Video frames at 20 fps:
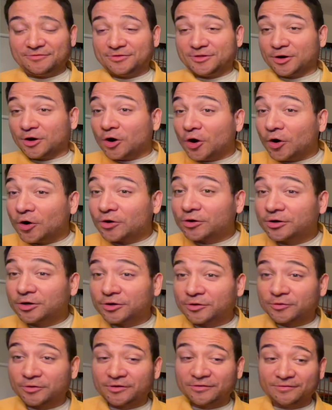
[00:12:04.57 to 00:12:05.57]
the horror
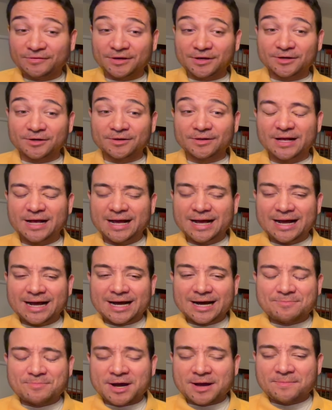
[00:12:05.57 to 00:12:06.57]
reveal.
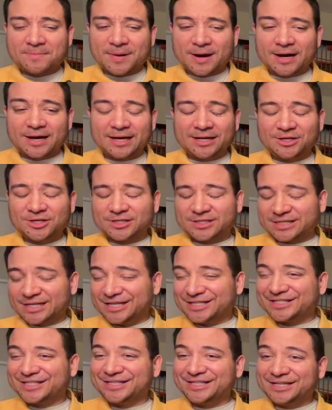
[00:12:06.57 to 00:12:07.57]
My mind just
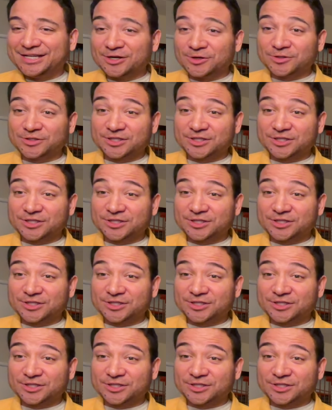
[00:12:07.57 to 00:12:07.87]
instantly goes